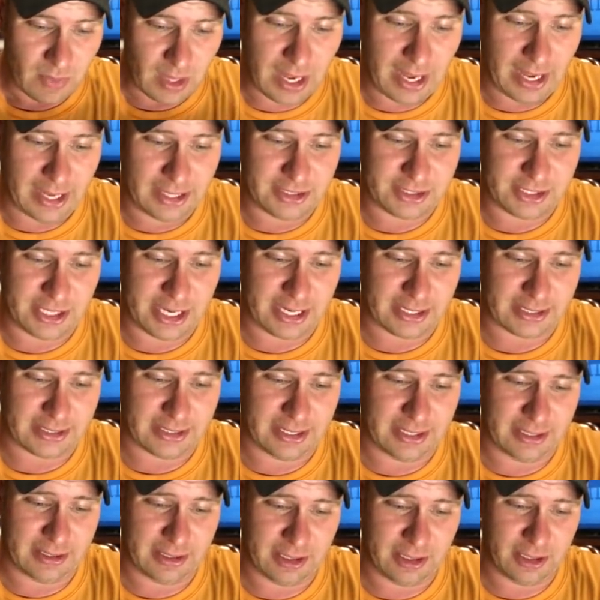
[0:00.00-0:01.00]
I checked
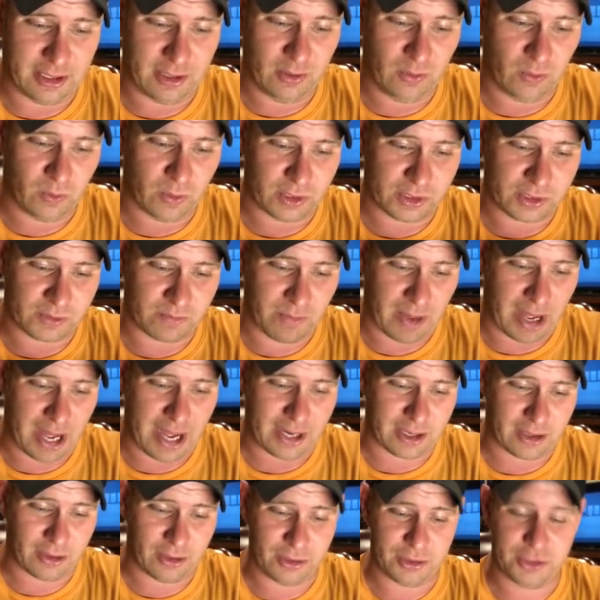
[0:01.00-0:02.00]
into was
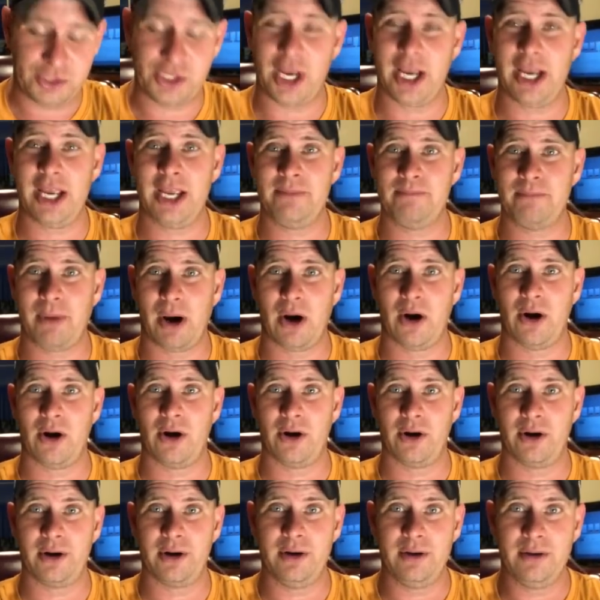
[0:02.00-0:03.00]
Michael J.
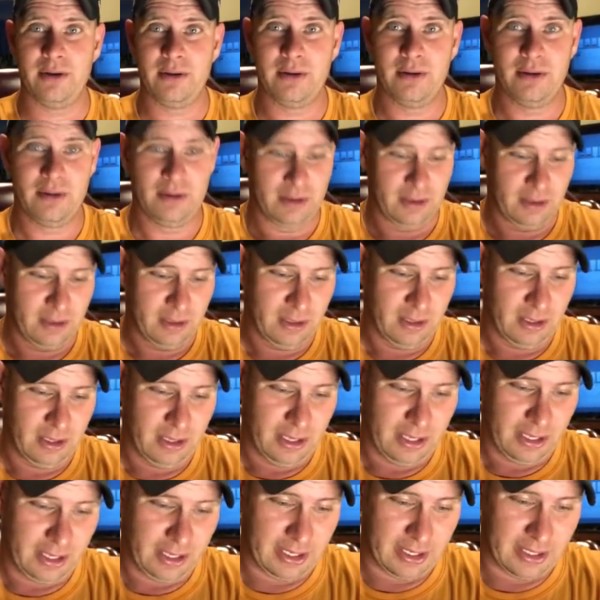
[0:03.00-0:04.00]
Berg,
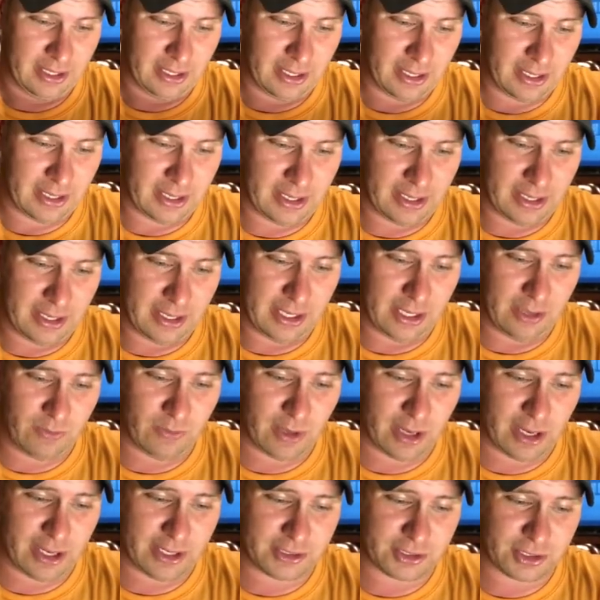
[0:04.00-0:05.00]
and he
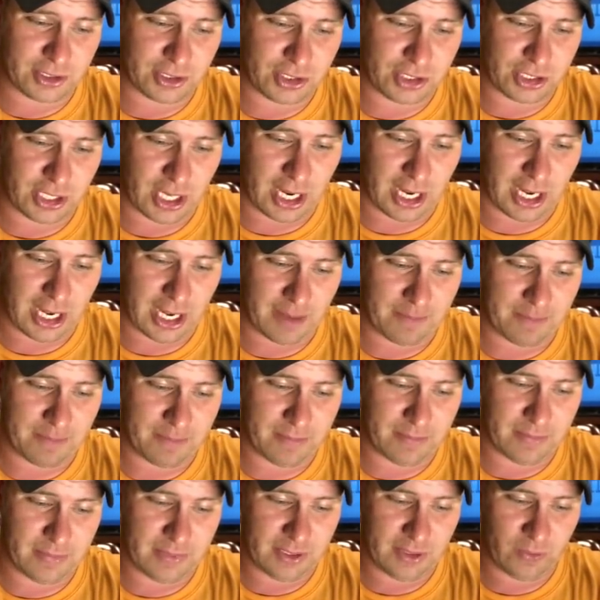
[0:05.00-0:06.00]
runs a
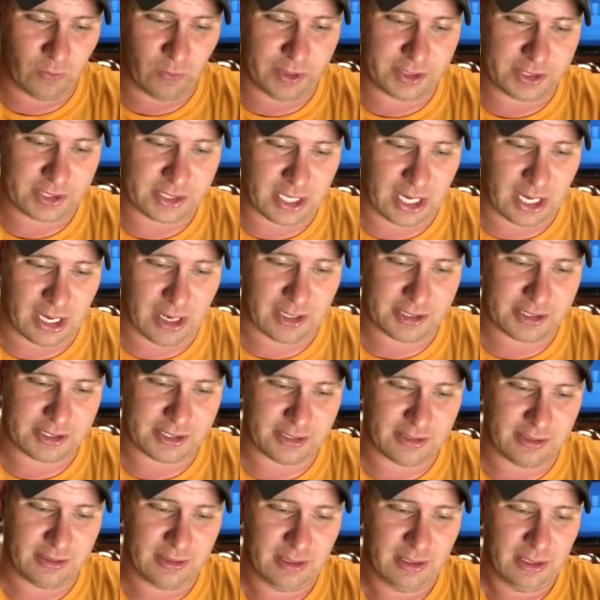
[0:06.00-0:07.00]
shop in
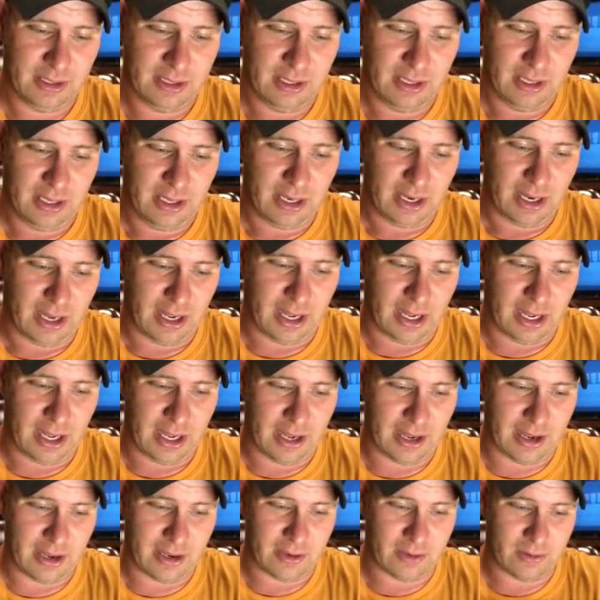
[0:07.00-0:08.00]
Wisconsin
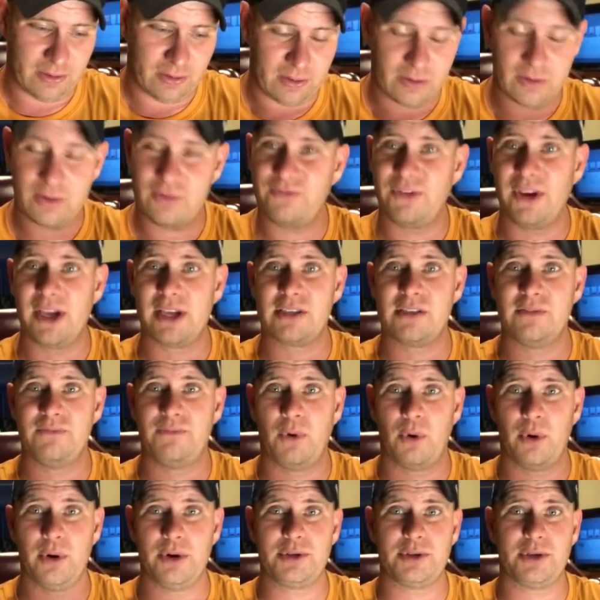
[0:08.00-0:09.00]
fixing
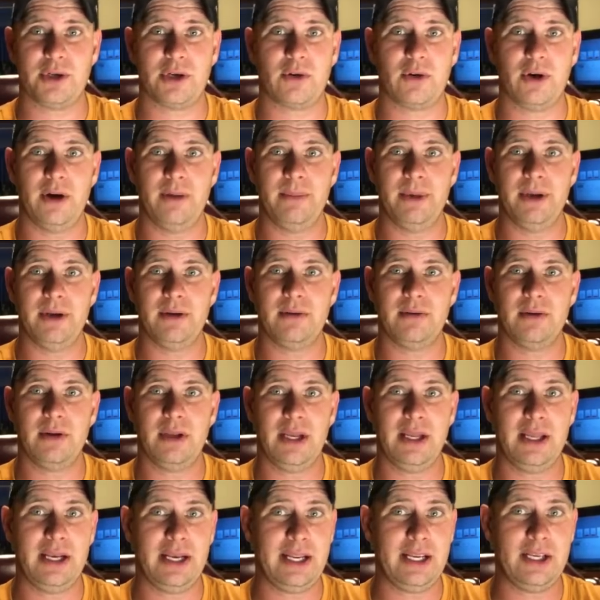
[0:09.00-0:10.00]
forestry equipment,
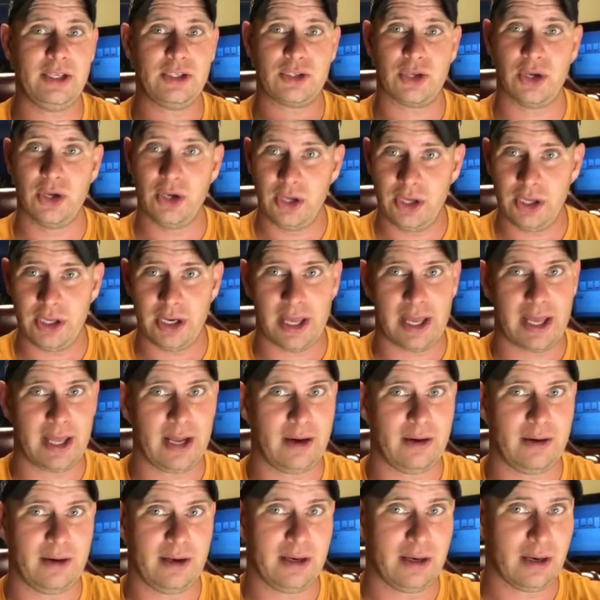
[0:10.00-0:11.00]
and he's good
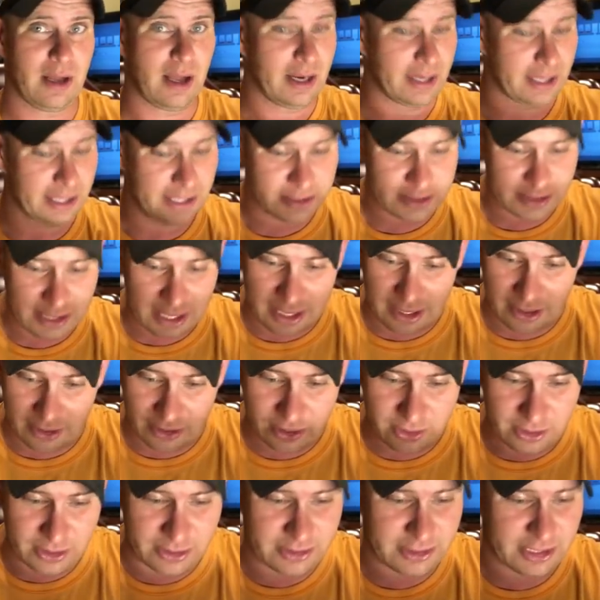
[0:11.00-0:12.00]
at it, and like he's got a
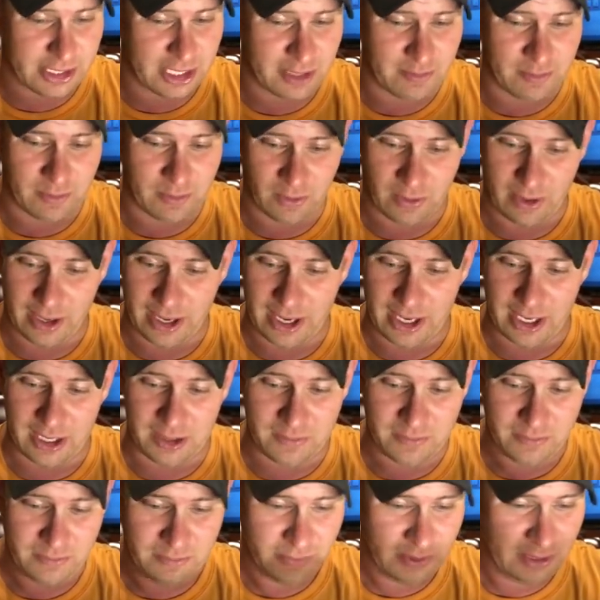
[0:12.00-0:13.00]
good team around
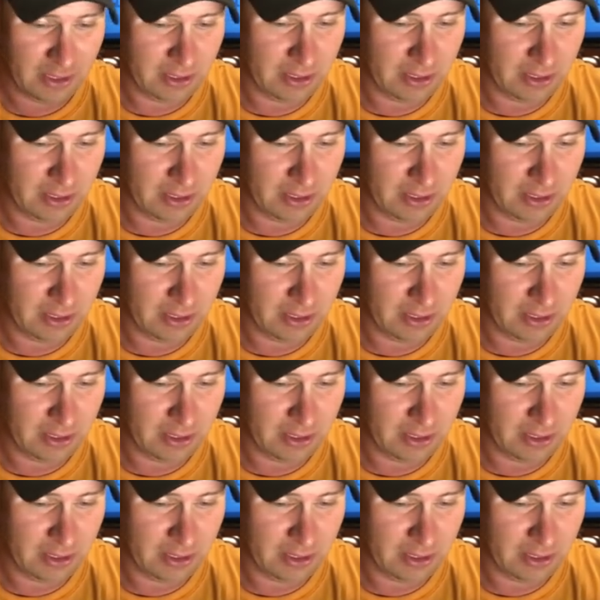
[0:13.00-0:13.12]
him.